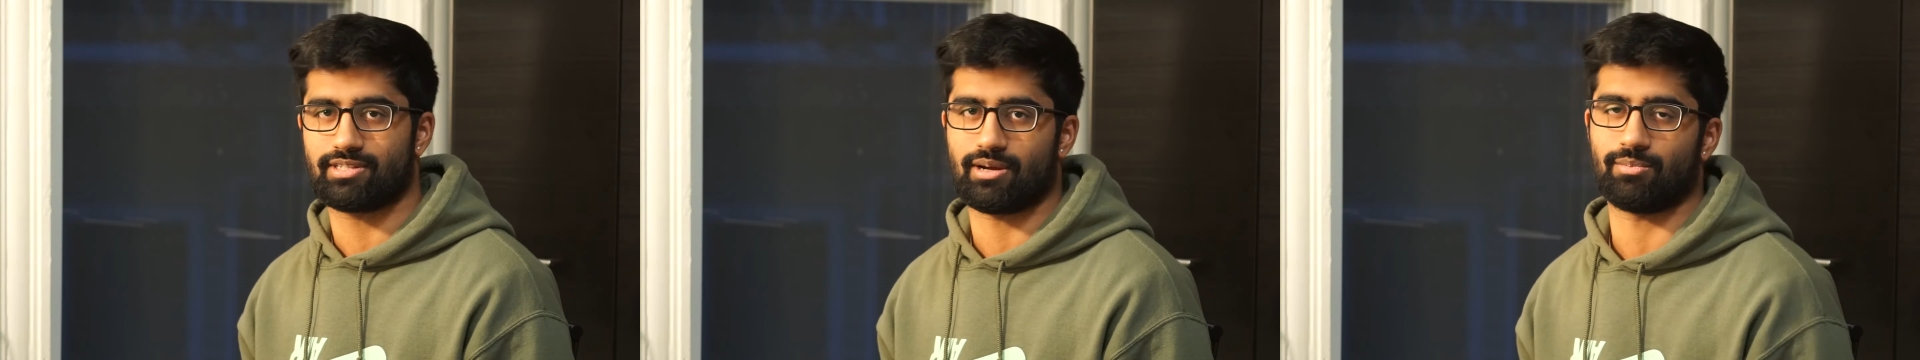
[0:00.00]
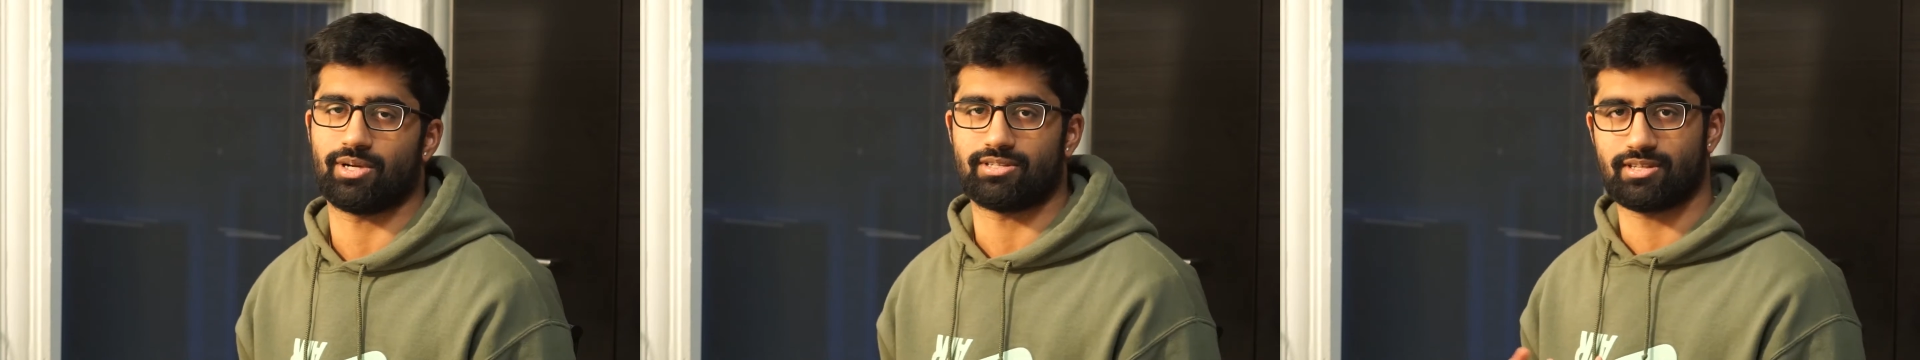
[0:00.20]

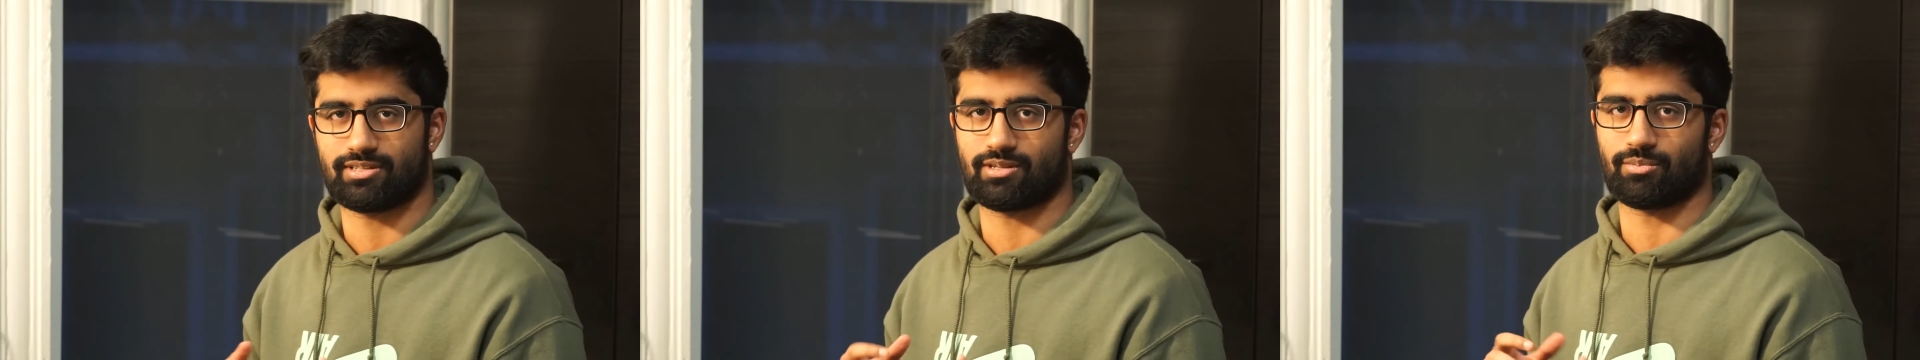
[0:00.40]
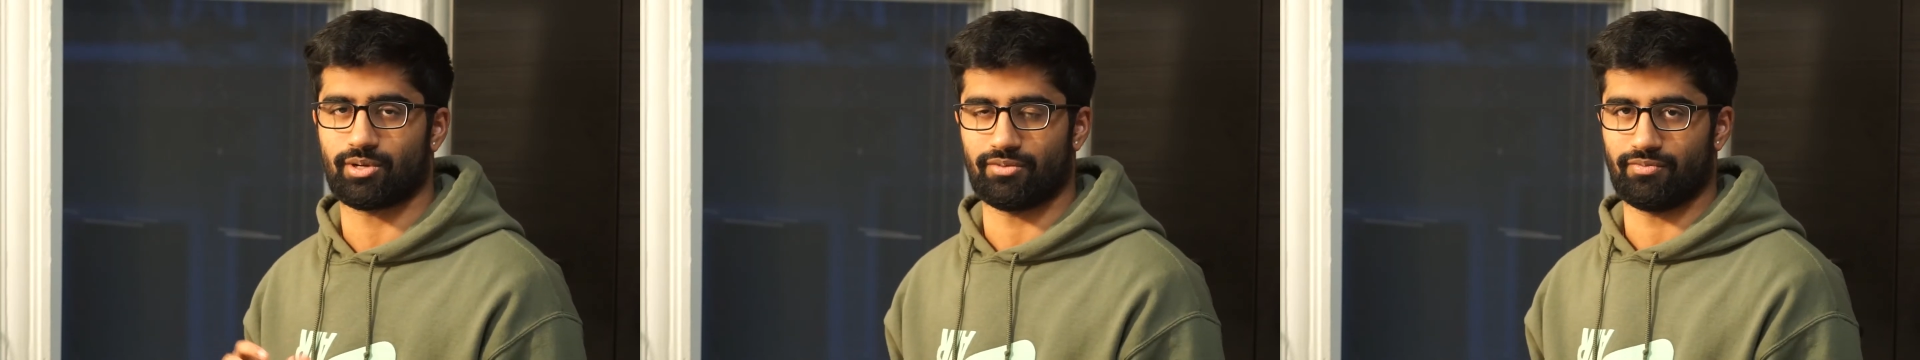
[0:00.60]
time our
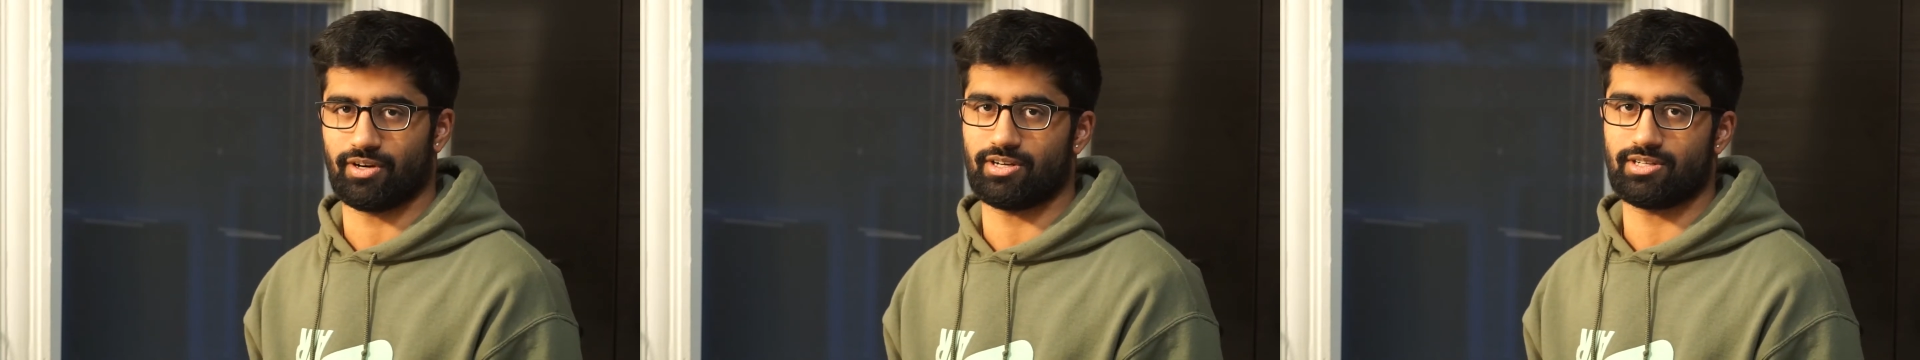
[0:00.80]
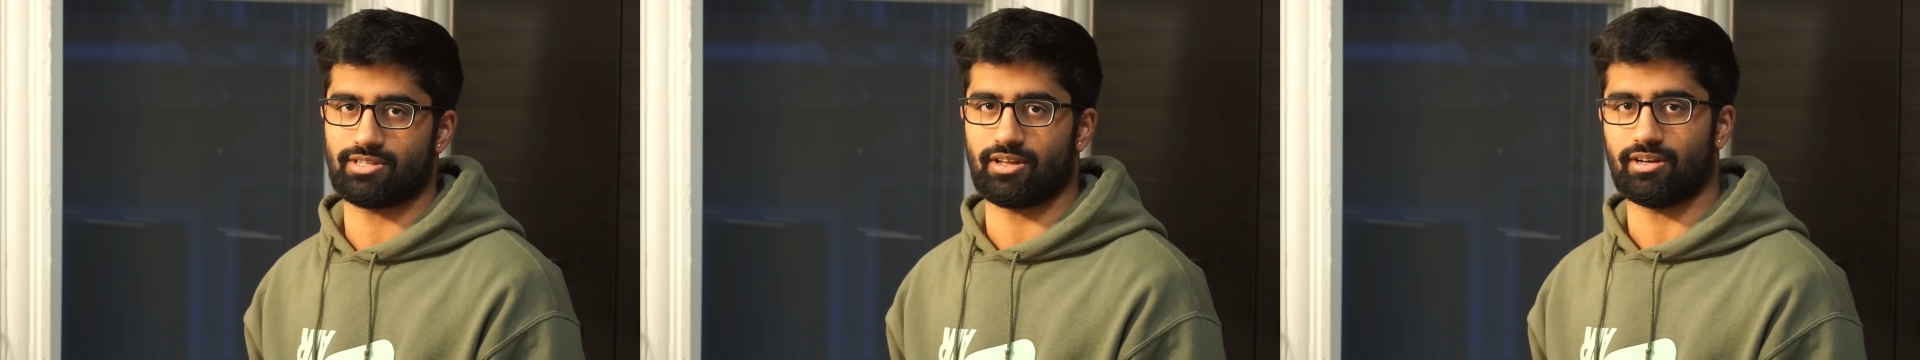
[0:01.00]
system
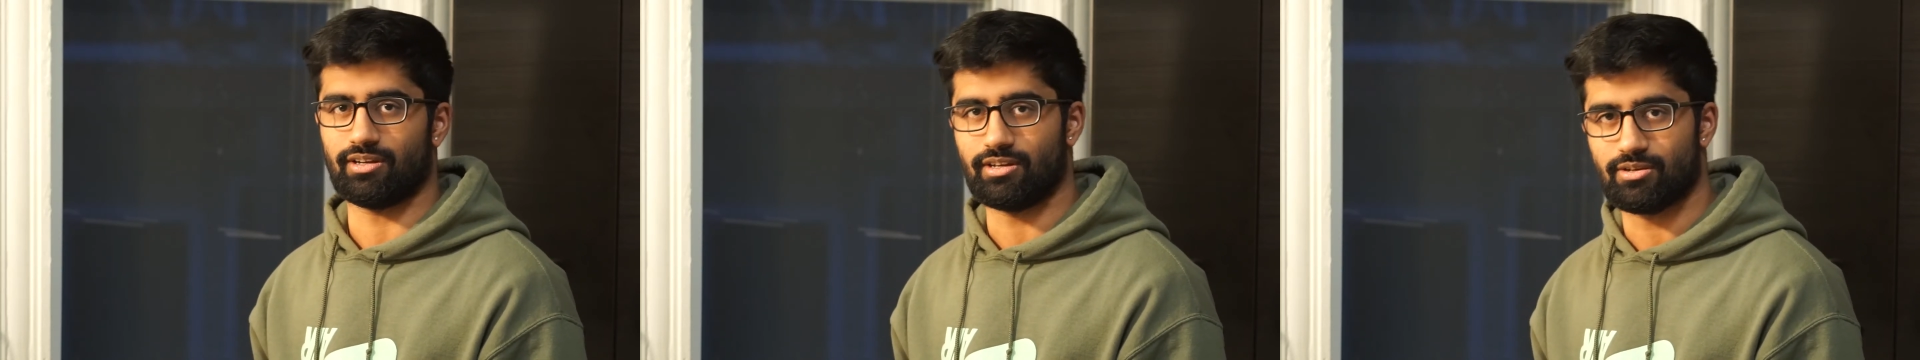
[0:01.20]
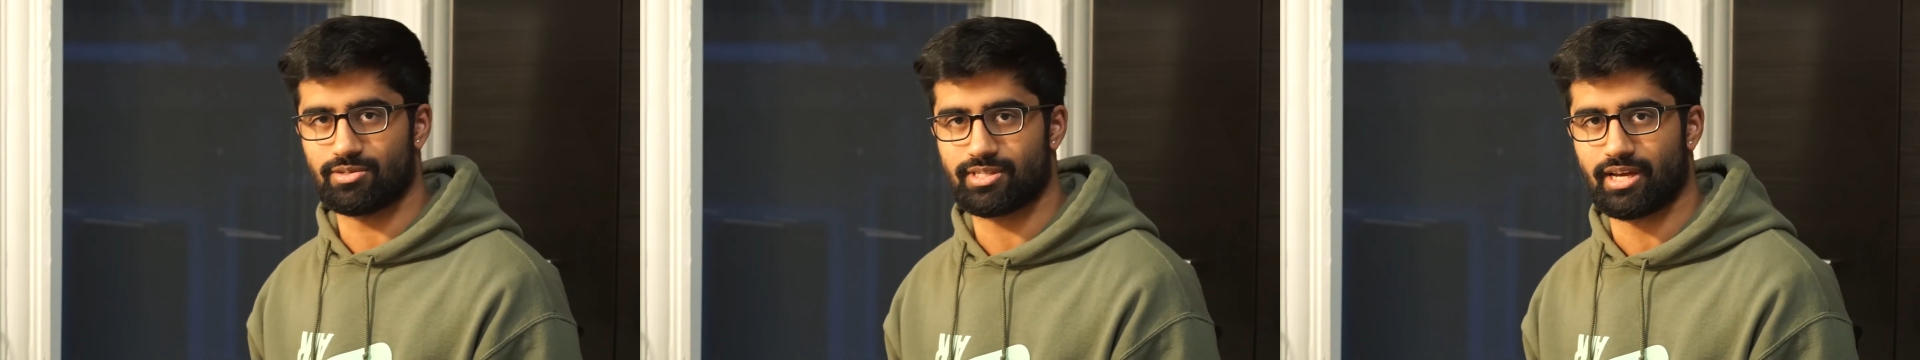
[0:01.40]
converges on a
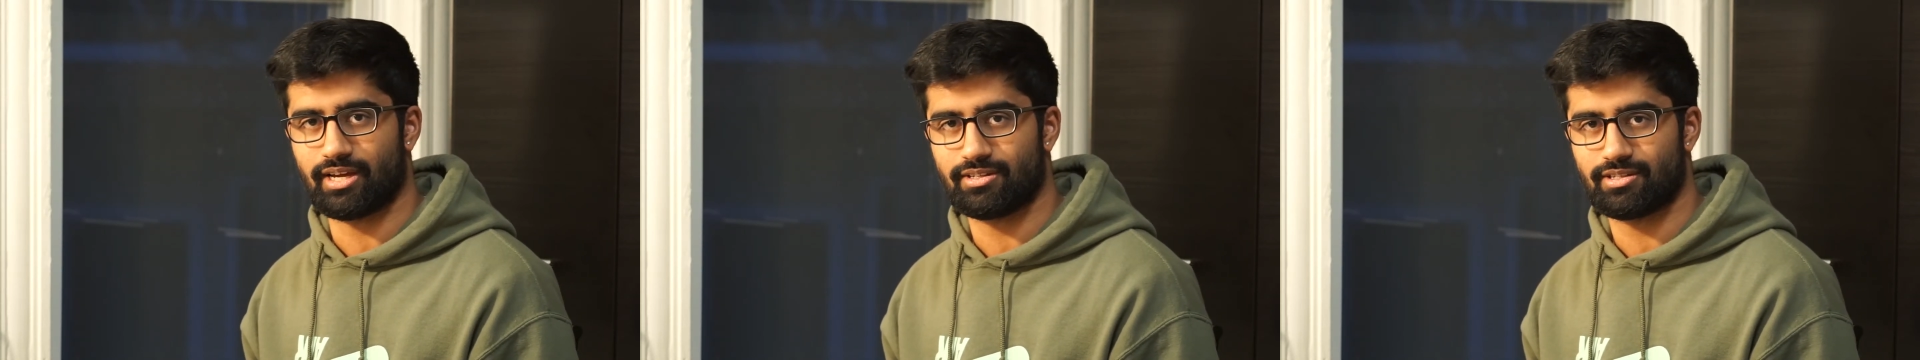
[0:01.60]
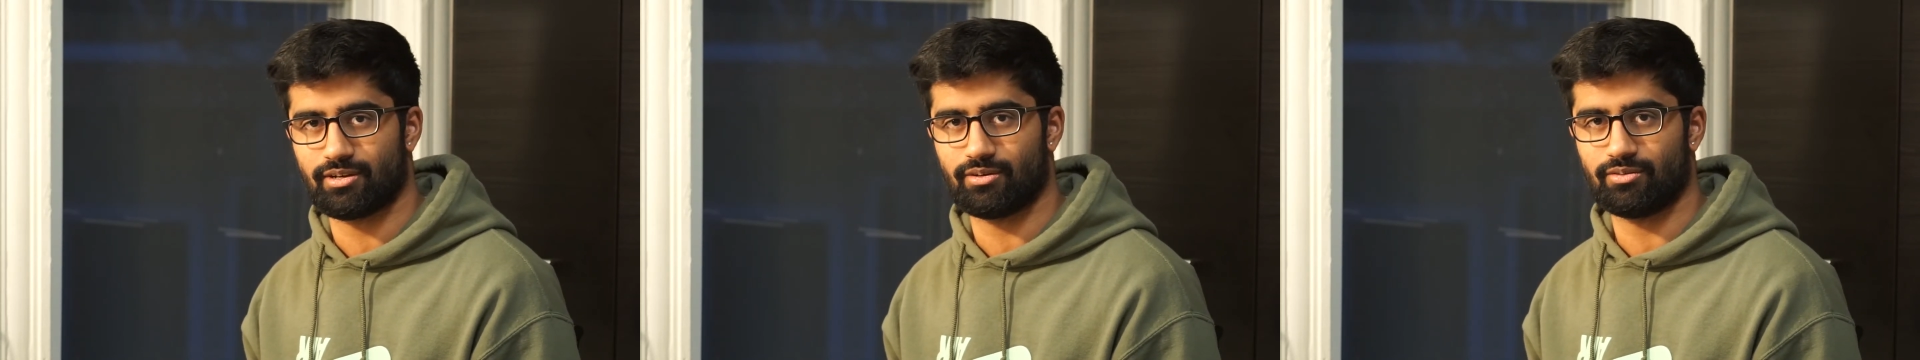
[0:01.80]
new
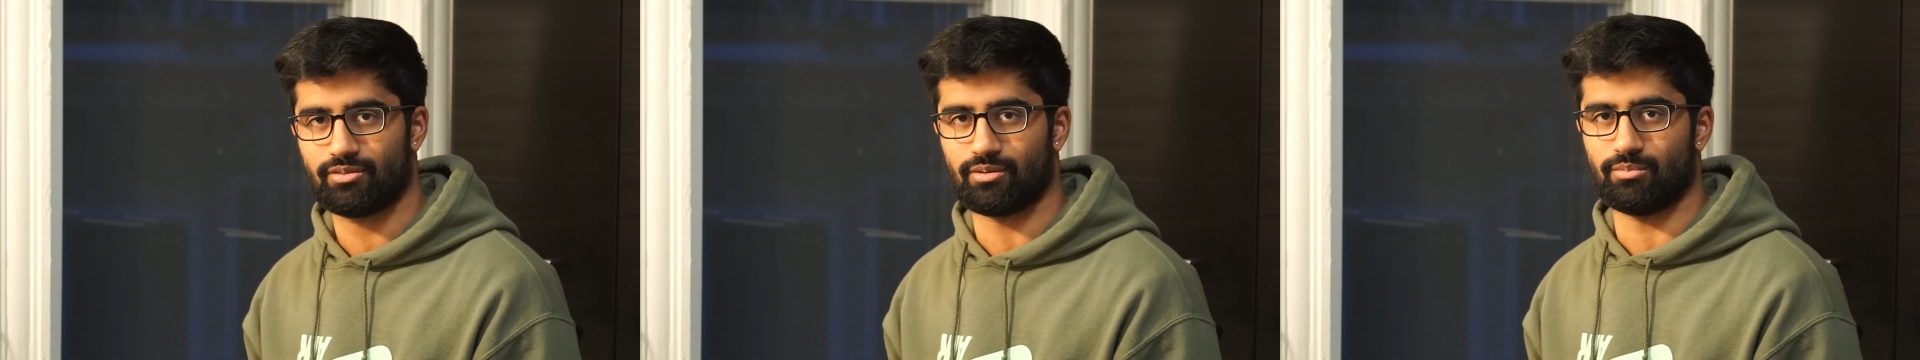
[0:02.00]
sine tone,